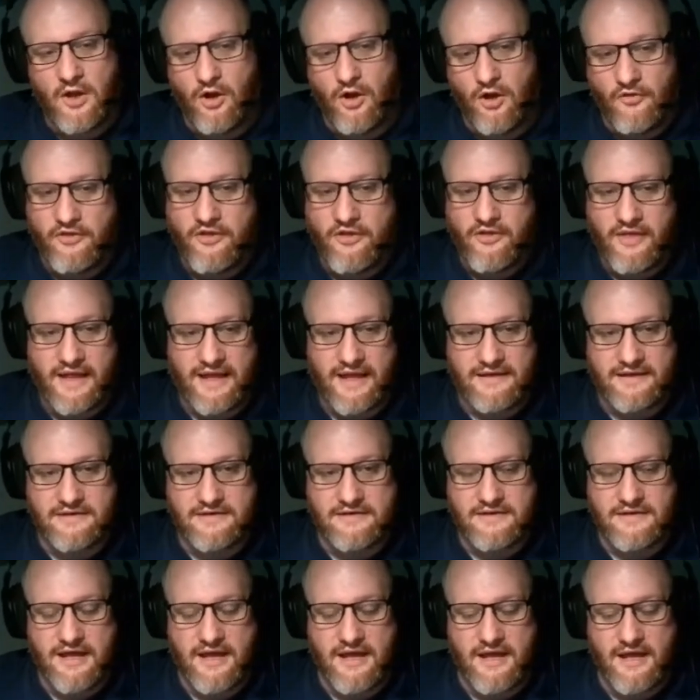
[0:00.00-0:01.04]
On the other
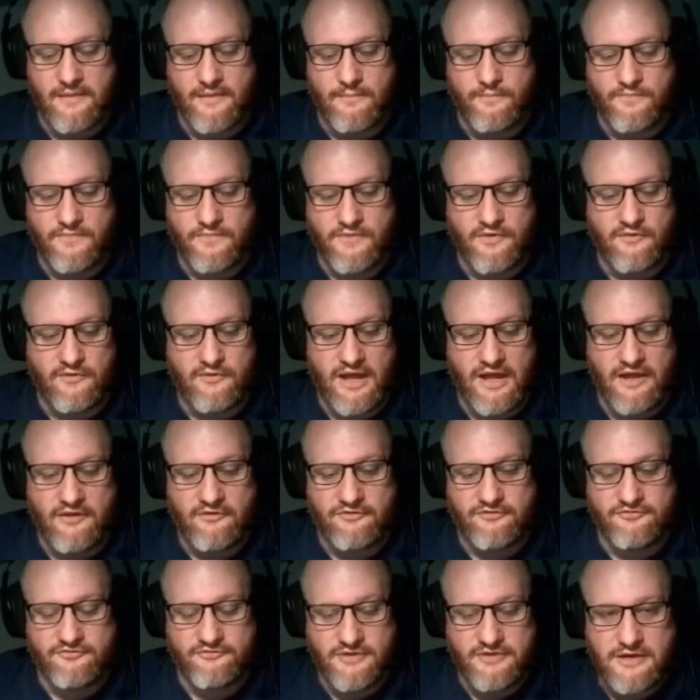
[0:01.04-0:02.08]
hand,
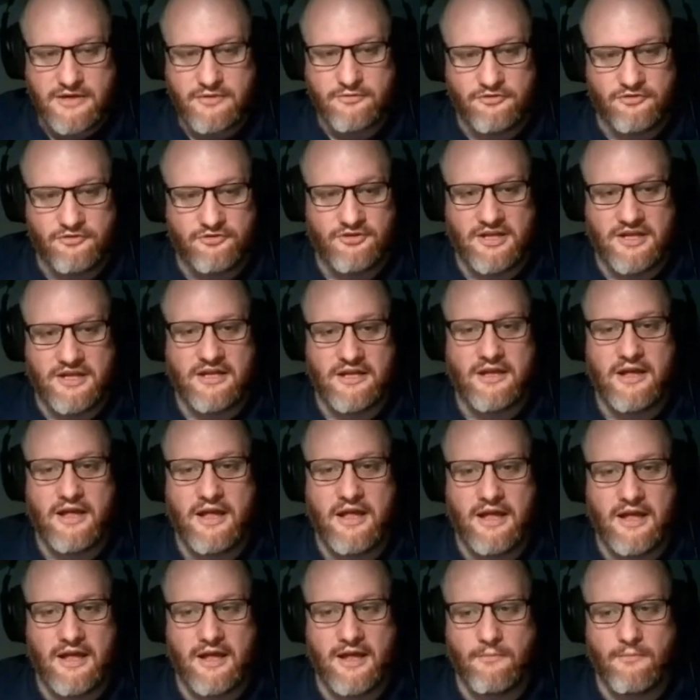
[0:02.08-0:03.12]
frequency
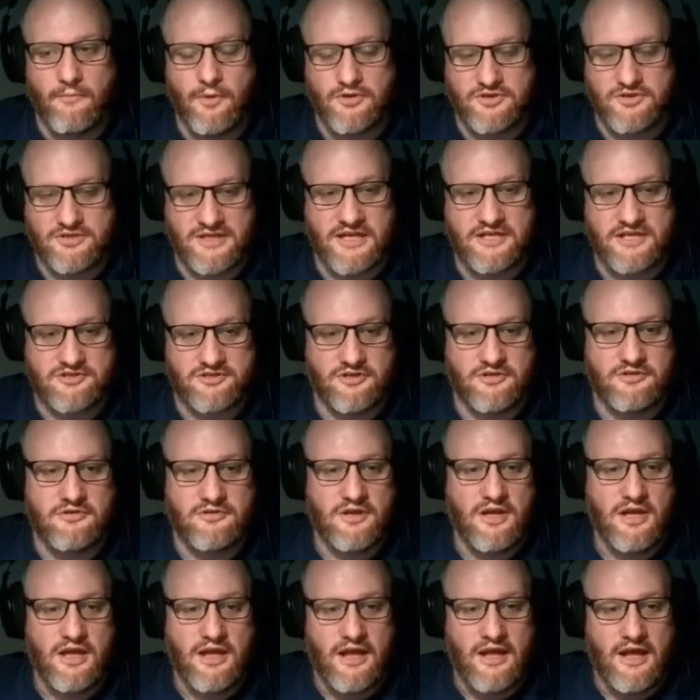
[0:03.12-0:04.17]
modulation,
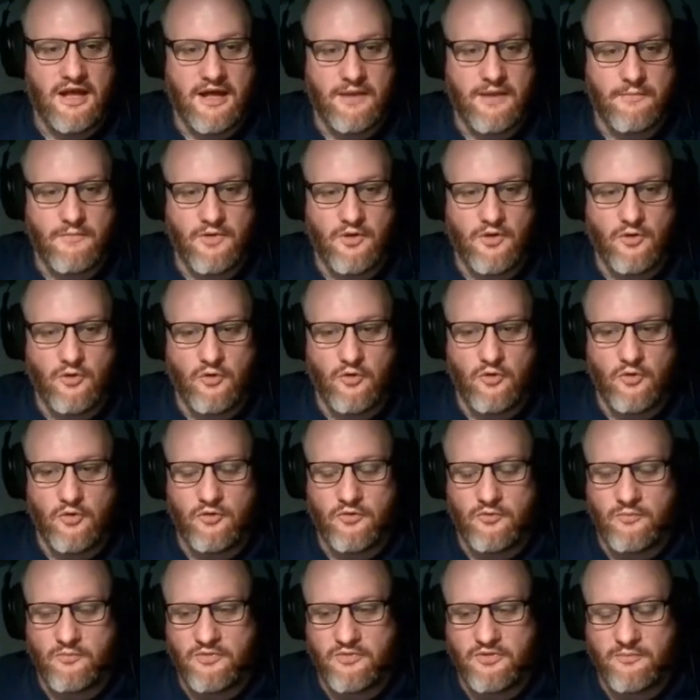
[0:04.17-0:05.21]

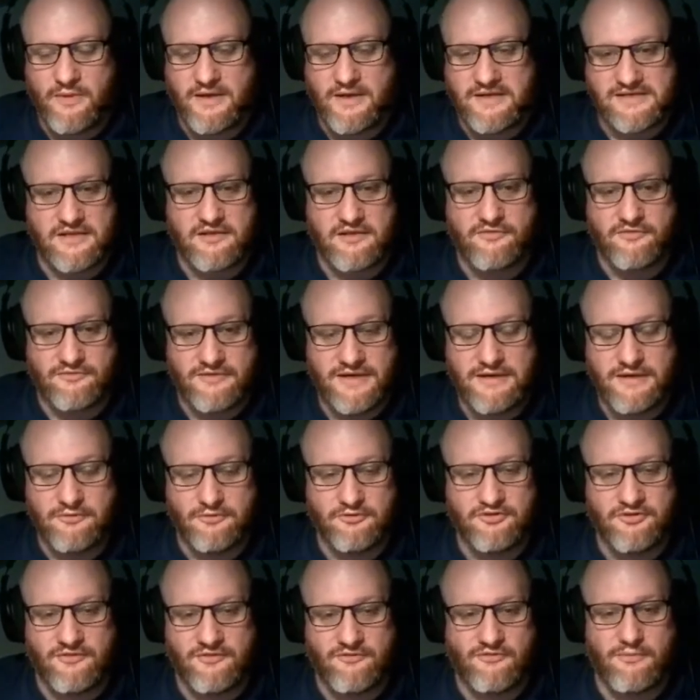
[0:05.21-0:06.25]
or basically the
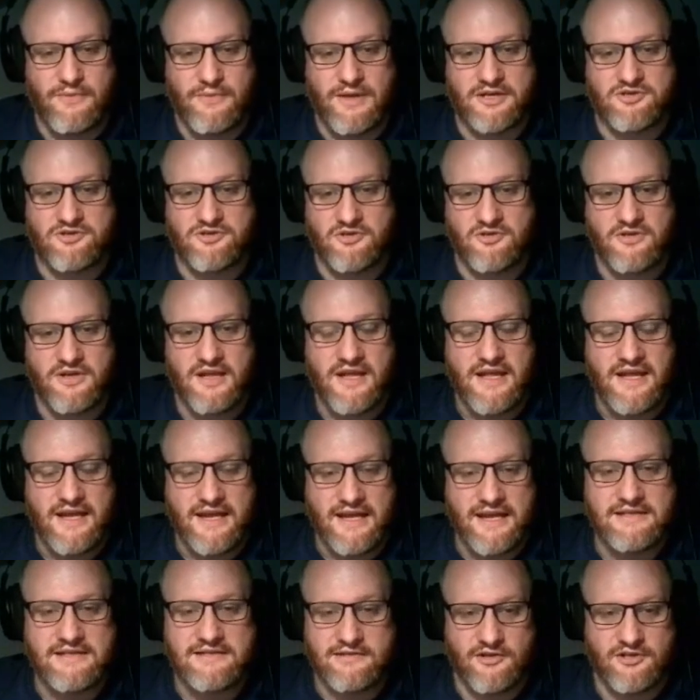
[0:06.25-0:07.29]
frequency information,
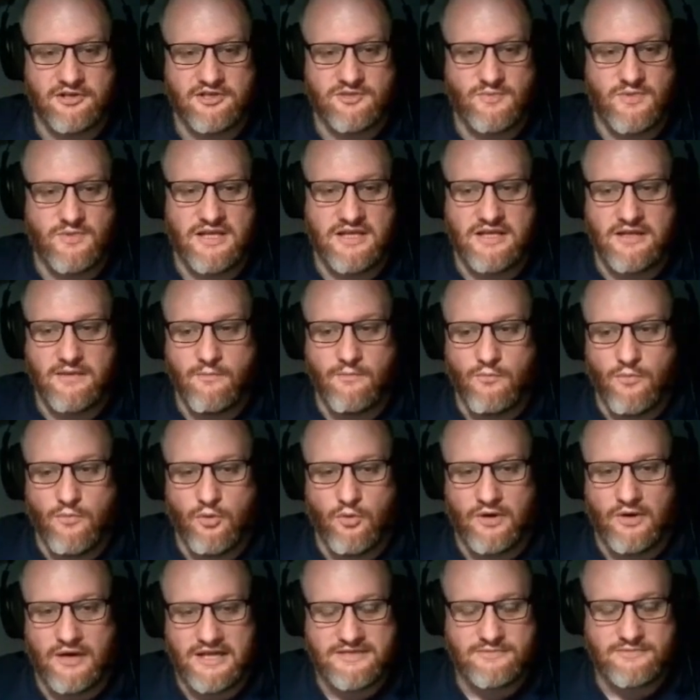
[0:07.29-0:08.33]
is going to be
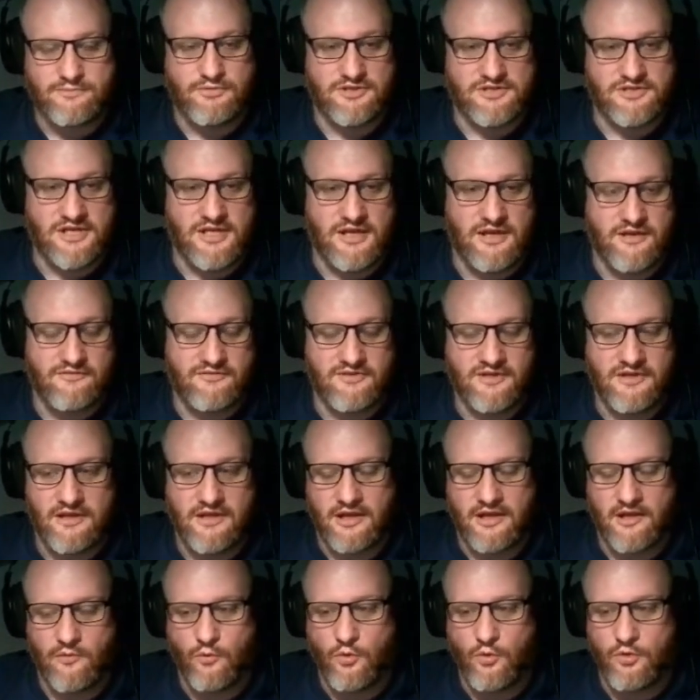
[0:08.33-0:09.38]
more or less preserved.
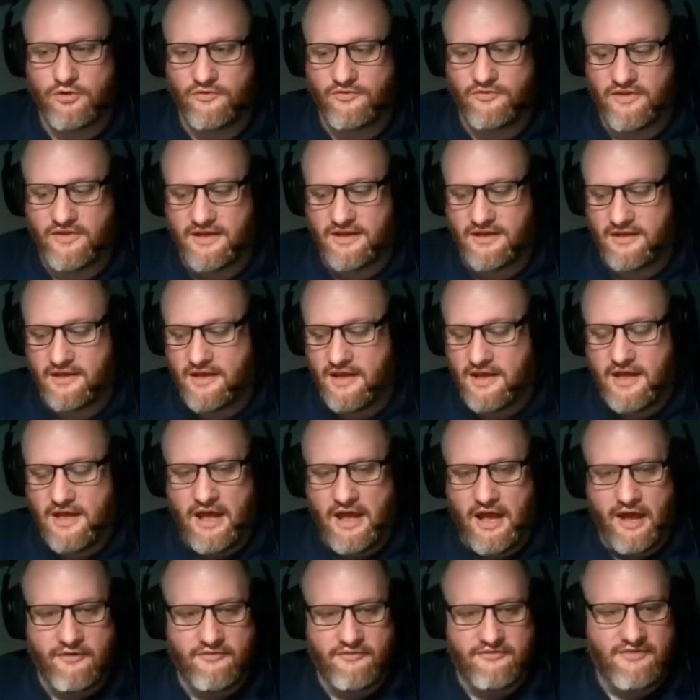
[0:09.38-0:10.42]
One of the
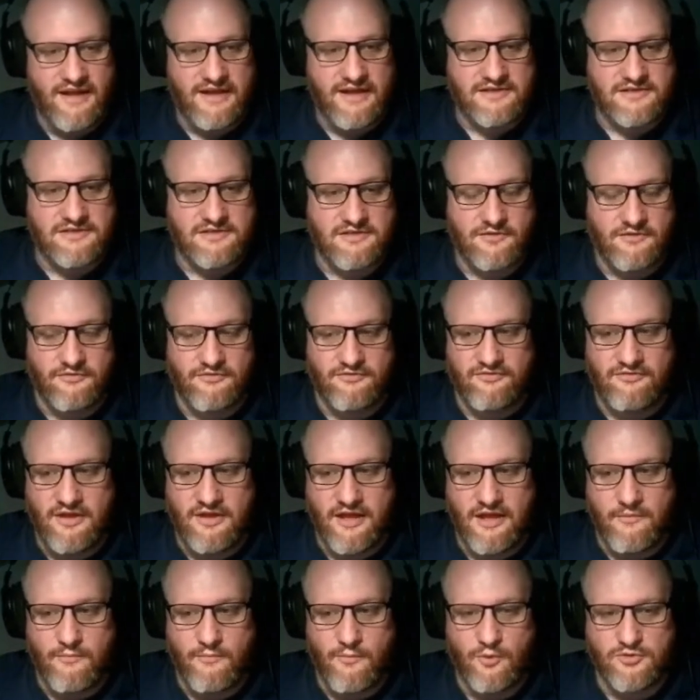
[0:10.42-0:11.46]
effects of
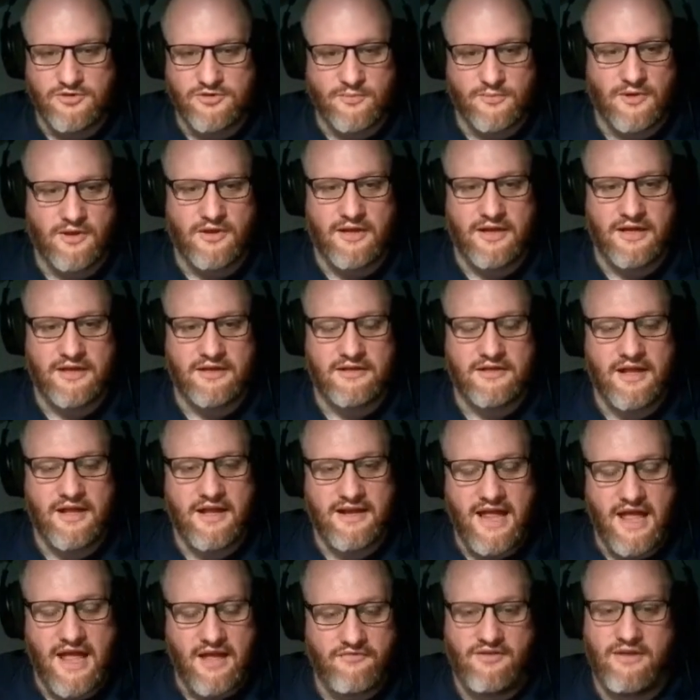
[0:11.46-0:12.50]
multiplying
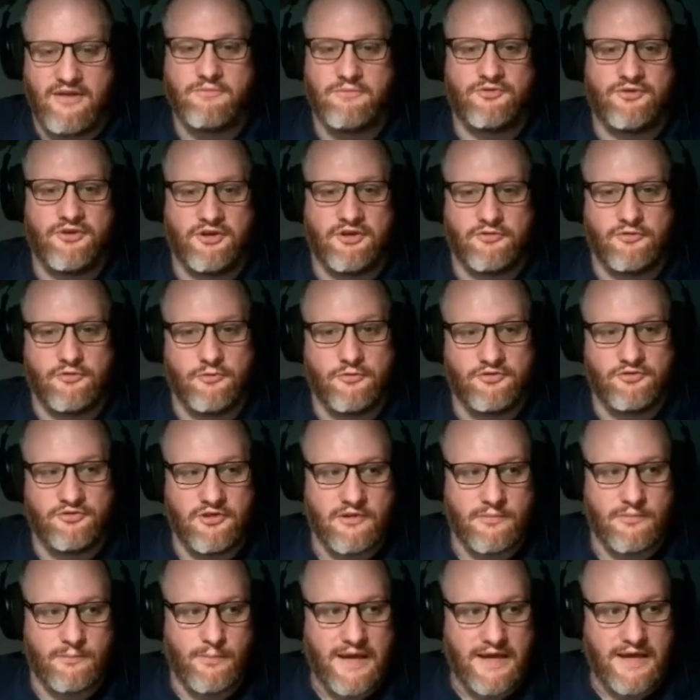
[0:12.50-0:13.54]
an FM signal is that
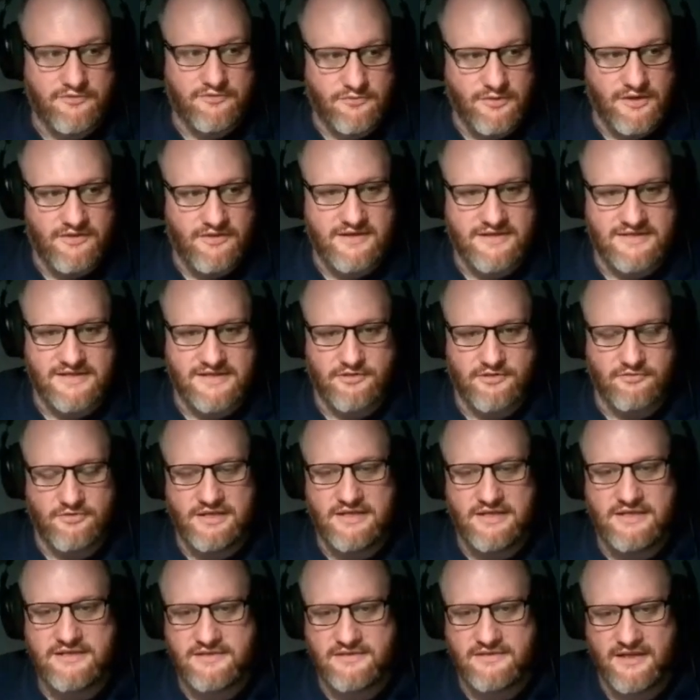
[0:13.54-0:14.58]
the bandwidth is
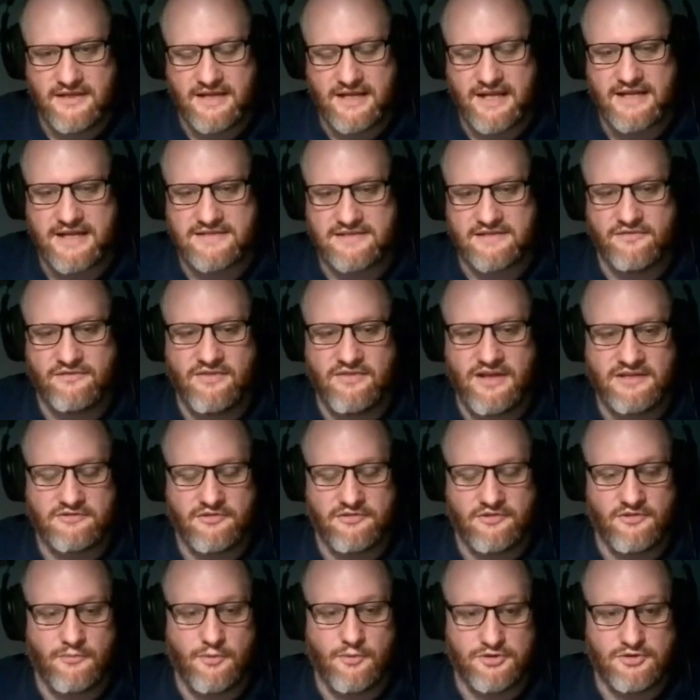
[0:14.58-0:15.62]
increased. It has an effect
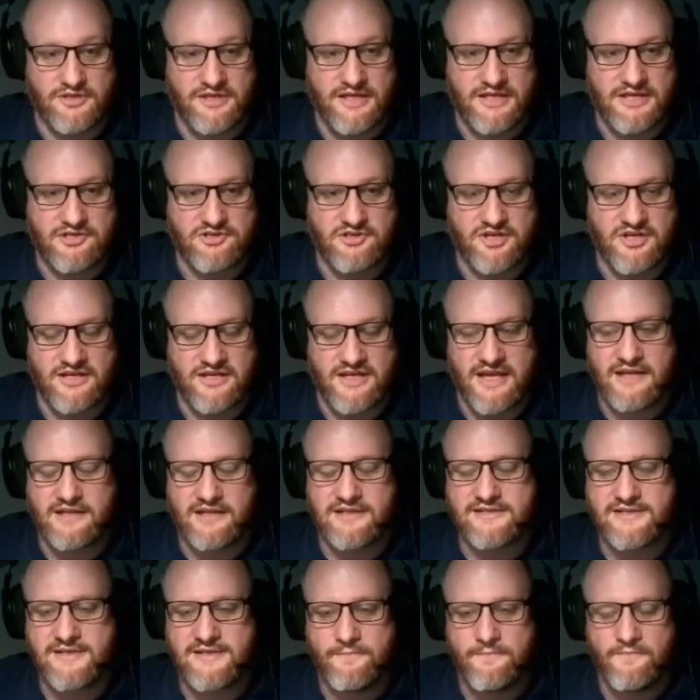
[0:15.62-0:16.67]
on the modulation
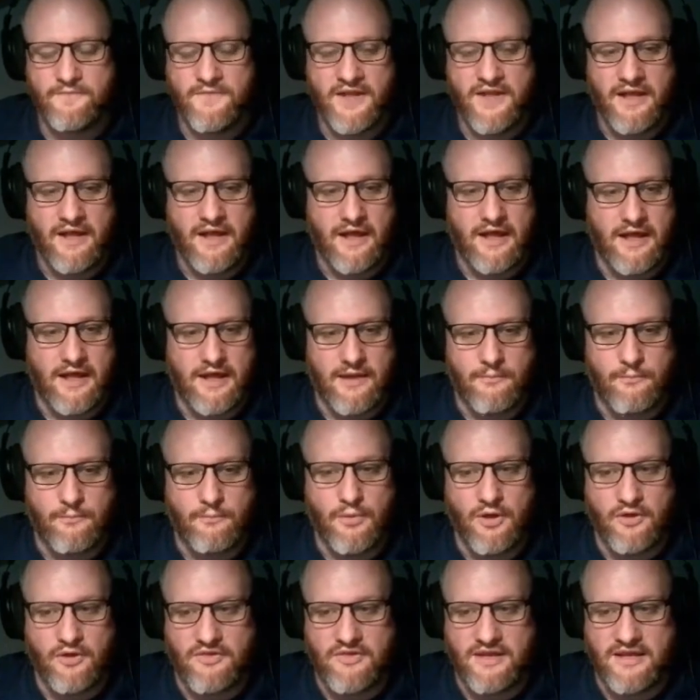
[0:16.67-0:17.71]
index,
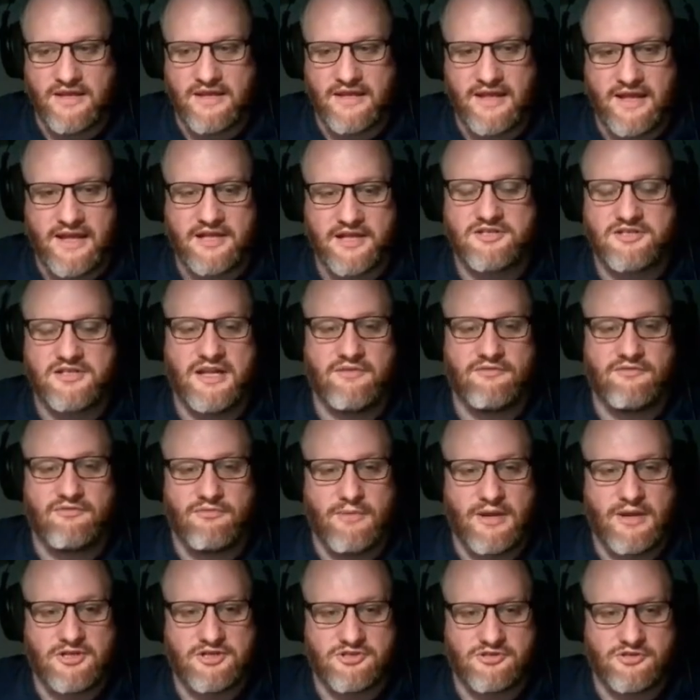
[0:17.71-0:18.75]
but the actual
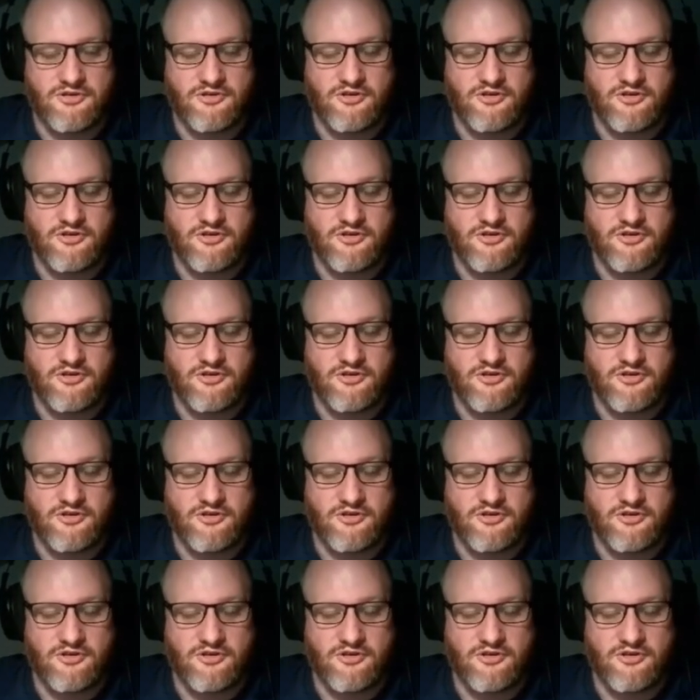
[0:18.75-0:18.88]
information,